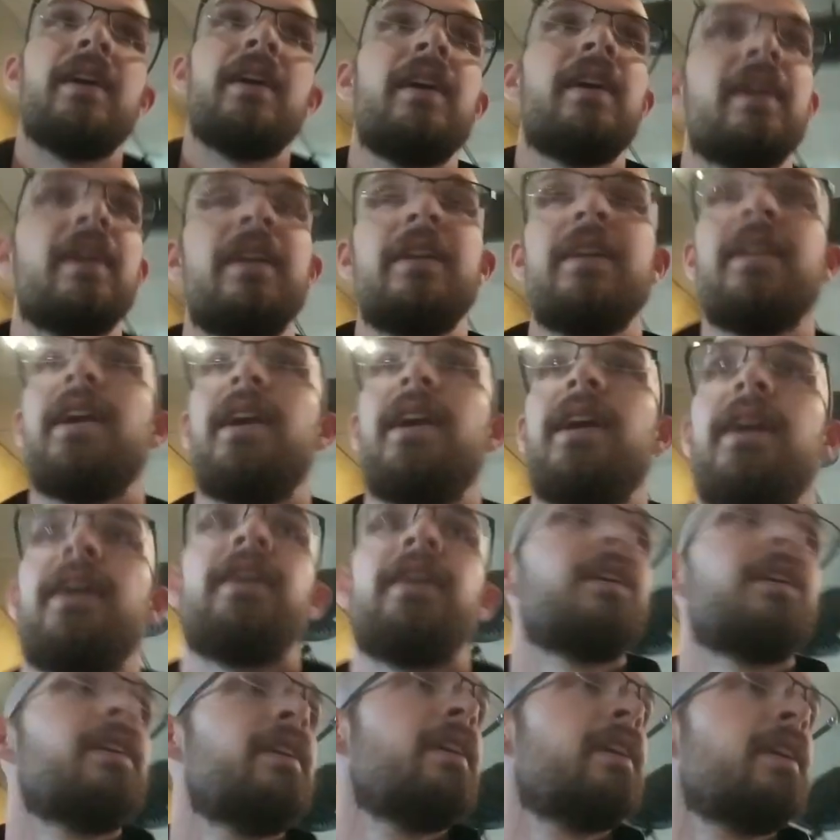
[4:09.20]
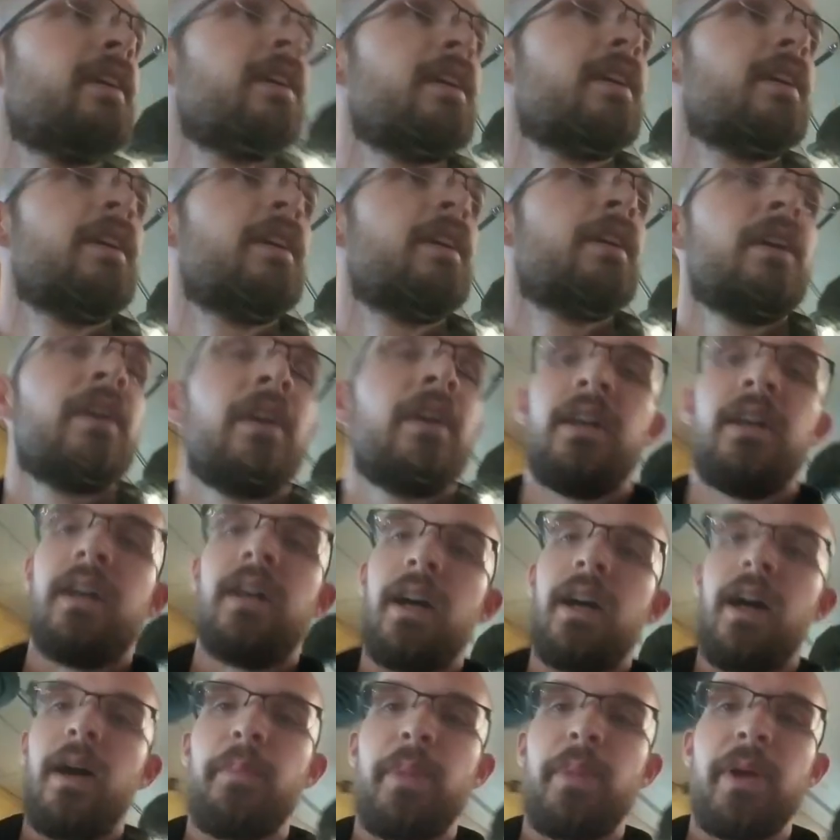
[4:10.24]
And
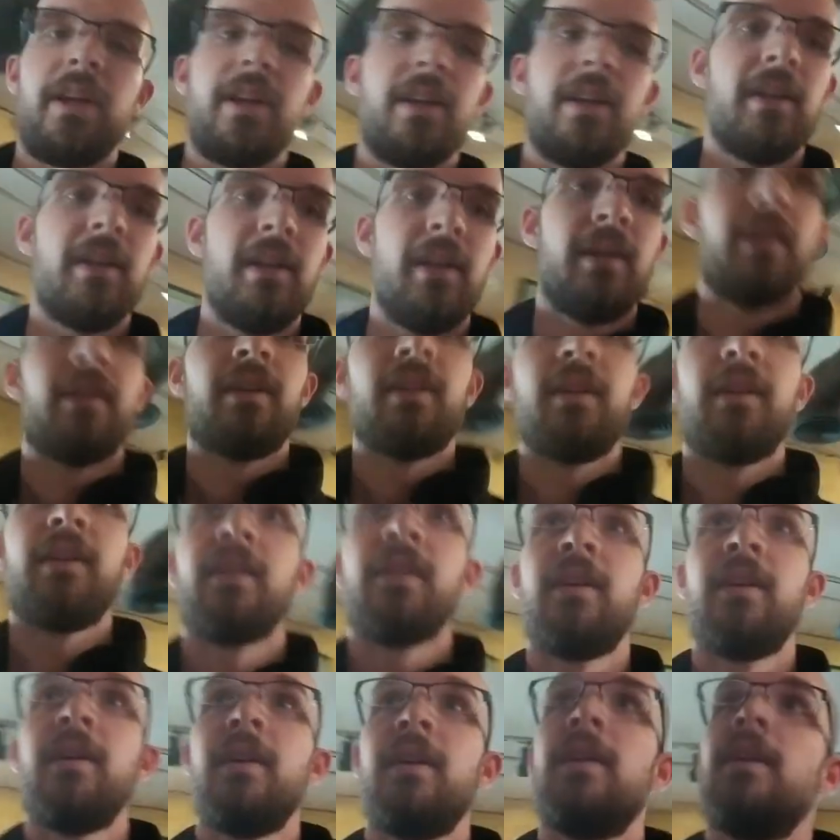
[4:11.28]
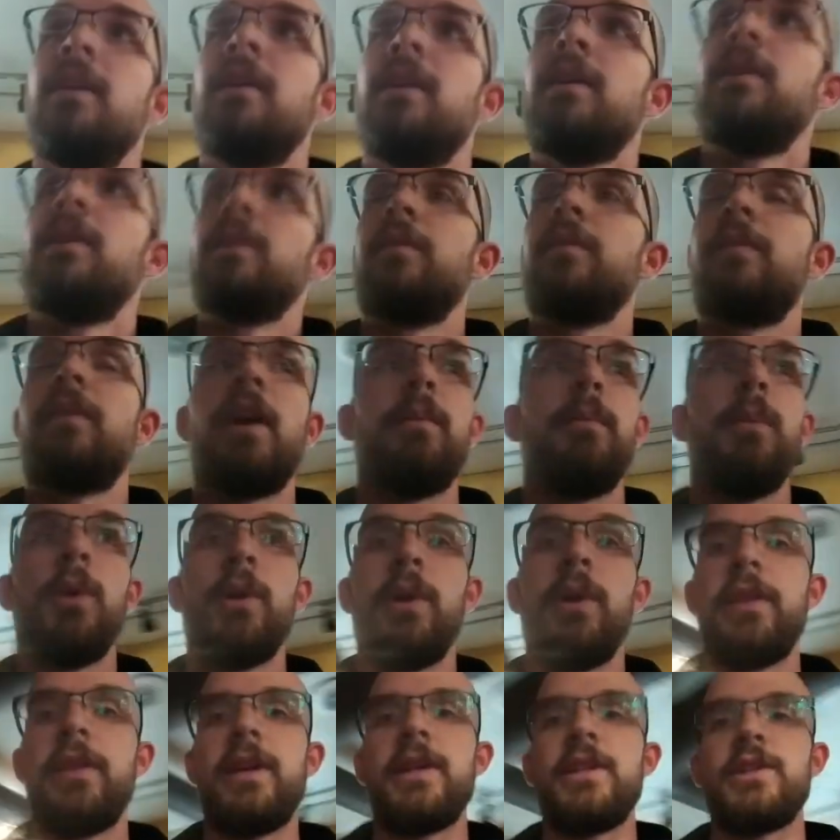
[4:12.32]
up here, we've got
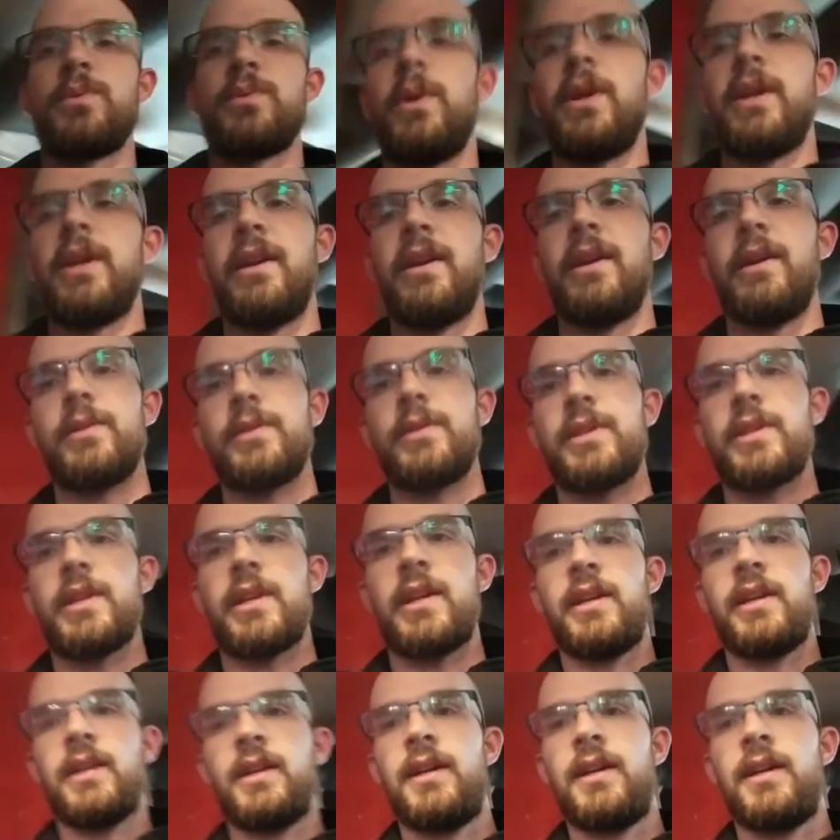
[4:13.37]
more of these windows.